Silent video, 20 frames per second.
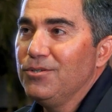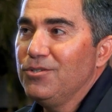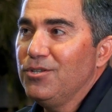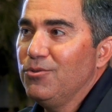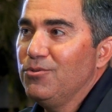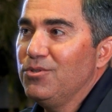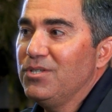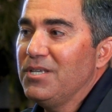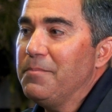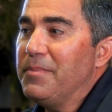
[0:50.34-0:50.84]

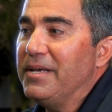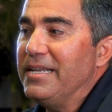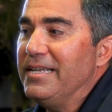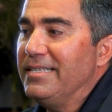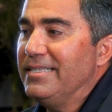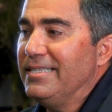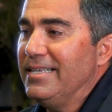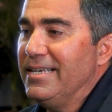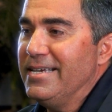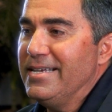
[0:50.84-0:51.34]
So
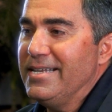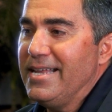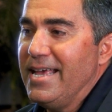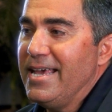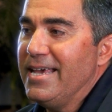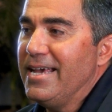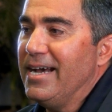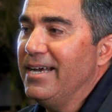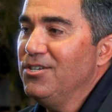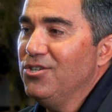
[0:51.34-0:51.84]
somebody's saying,
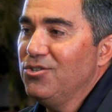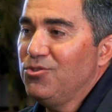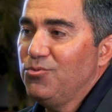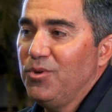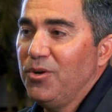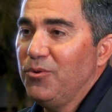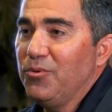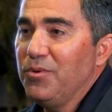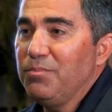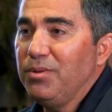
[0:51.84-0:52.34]
hey, I just
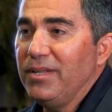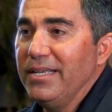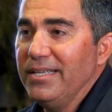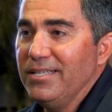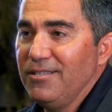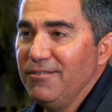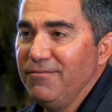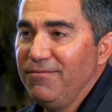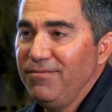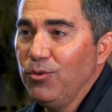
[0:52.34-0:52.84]
want to
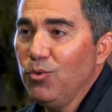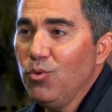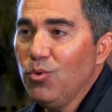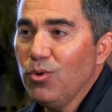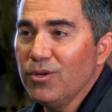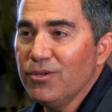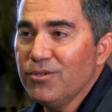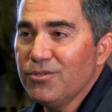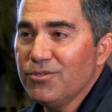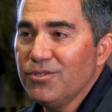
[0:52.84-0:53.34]
replace the
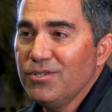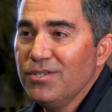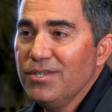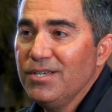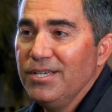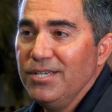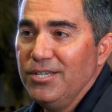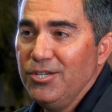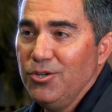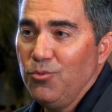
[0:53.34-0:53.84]
floors,
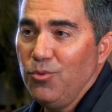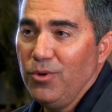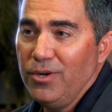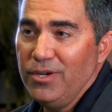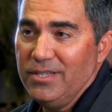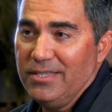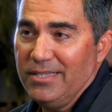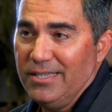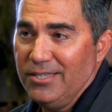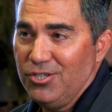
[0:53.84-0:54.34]
where
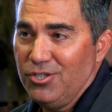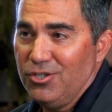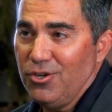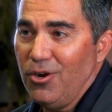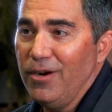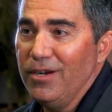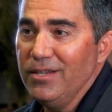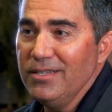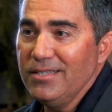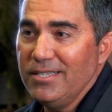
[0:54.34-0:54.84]
does it
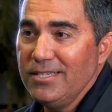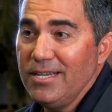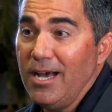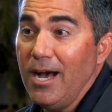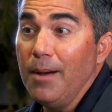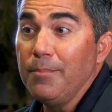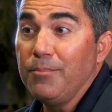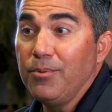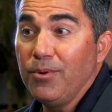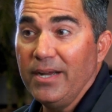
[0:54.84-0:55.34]
start and
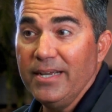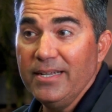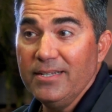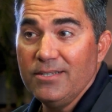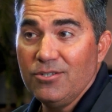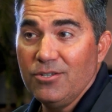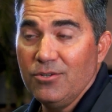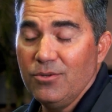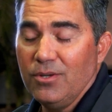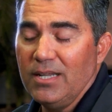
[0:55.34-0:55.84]
stop, right?
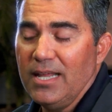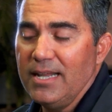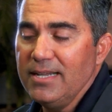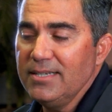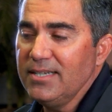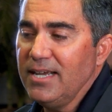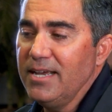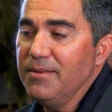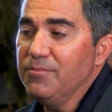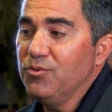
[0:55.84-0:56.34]
So a lot of
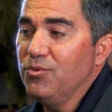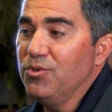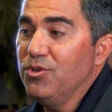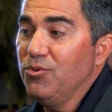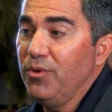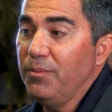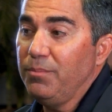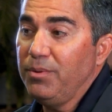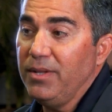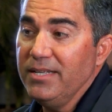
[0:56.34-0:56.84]
times when you
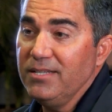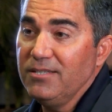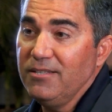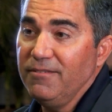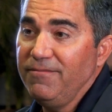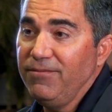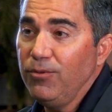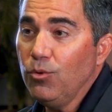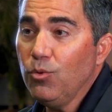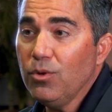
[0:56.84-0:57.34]
replace the
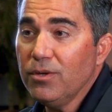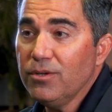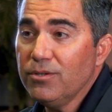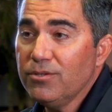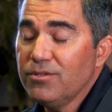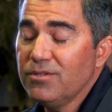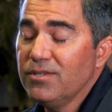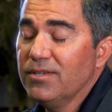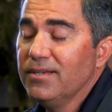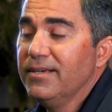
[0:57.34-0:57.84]

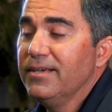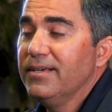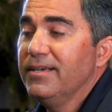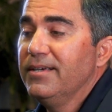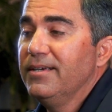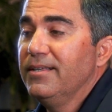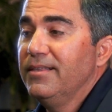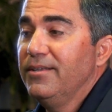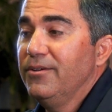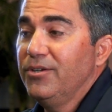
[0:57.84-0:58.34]
floors,
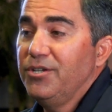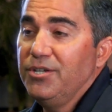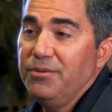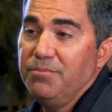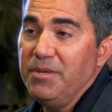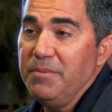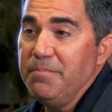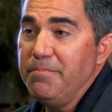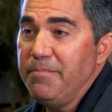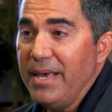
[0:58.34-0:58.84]
there could
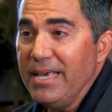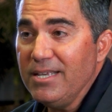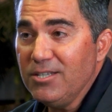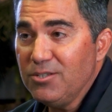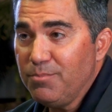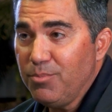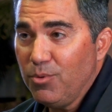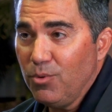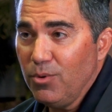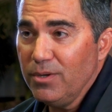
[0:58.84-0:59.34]
be
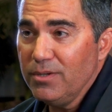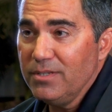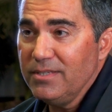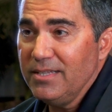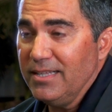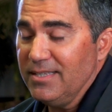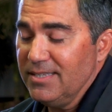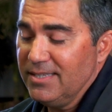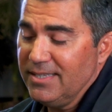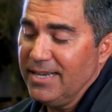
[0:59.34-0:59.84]
baseboards
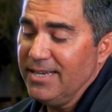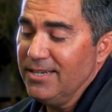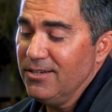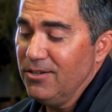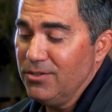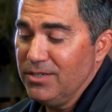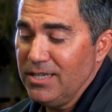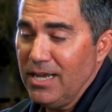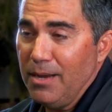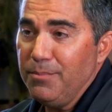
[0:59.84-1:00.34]
that's setting
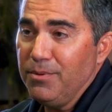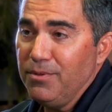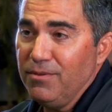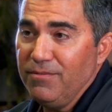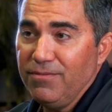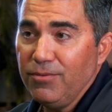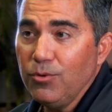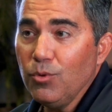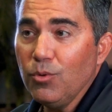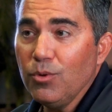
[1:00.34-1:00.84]
on top of the
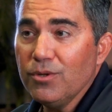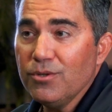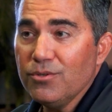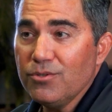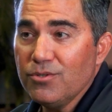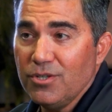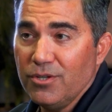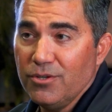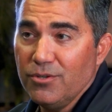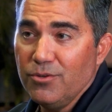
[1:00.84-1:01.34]
floors,
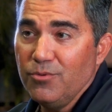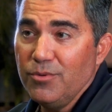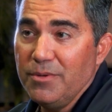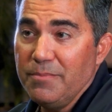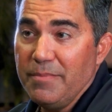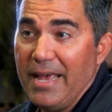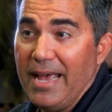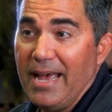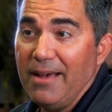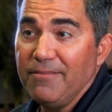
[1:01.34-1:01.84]
so we
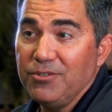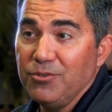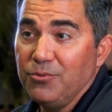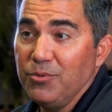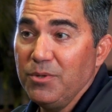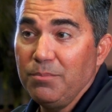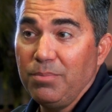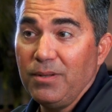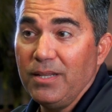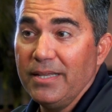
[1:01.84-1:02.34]
may have to
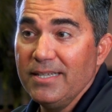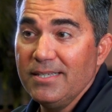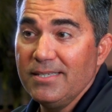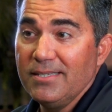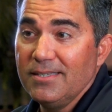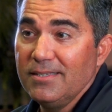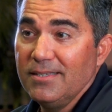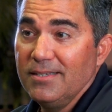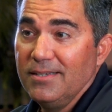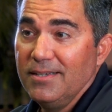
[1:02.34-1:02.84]

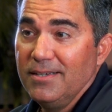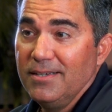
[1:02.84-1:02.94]
replace,